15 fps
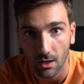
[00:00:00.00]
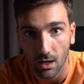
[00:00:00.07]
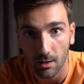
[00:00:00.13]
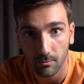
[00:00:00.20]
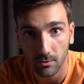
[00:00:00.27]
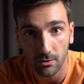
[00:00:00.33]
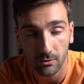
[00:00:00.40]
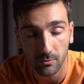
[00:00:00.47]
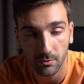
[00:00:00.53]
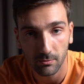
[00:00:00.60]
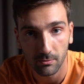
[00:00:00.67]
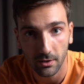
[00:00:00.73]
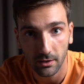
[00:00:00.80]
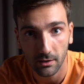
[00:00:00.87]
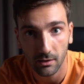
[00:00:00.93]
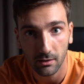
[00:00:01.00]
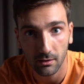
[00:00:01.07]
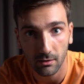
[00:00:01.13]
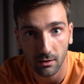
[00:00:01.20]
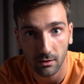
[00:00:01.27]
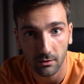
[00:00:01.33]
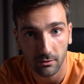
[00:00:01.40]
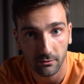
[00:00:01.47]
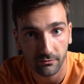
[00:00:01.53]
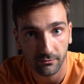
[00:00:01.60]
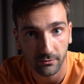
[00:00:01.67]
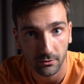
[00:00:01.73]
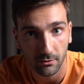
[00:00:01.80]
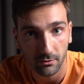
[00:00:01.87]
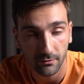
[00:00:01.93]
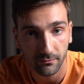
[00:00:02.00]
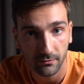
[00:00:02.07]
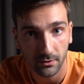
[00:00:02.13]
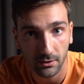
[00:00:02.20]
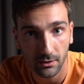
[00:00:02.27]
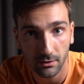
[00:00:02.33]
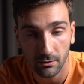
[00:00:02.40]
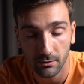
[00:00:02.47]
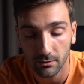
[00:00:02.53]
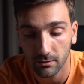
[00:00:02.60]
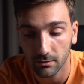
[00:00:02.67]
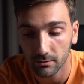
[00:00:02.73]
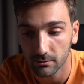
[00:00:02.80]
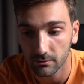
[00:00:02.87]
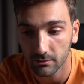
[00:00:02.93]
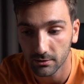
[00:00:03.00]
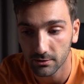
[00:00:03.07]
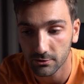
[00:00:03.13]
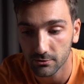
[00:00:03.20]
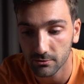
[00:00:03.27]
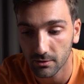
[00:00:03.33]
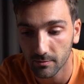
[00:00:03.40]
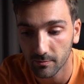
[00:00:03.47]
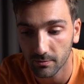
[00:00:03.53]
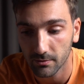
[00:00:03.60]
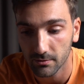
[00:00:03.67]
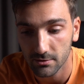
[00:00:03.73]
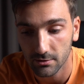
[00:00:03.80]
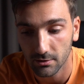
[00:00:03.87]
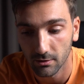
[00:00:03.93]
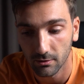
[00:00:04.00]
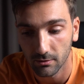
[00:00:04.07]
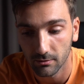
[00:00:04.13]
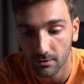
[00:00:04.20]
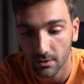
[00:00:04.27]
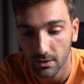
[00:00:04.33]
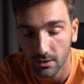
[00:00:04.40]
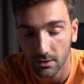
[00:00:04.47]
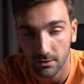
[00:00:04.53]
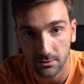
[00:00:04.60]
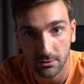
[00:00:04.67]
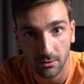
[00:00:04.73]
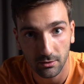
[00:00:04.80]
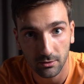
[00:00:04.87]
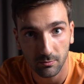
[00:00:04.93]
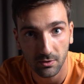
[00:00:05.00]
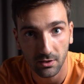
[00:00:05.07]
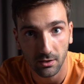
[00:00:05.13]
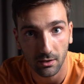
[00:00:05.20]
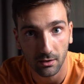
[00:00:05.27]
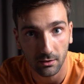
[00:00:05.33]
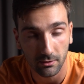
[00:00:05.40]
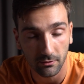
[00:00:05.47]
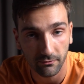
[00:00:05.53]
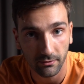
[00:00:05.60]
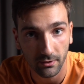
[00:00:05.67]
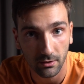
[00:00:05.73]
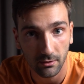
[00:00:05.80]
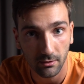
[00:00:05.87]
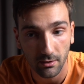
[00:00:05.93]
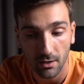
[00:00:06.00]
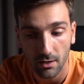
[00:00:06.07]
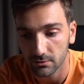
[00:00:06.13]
I'm going to be bringing a lot of photography gear to this trip, so it's going to be a lot of fun.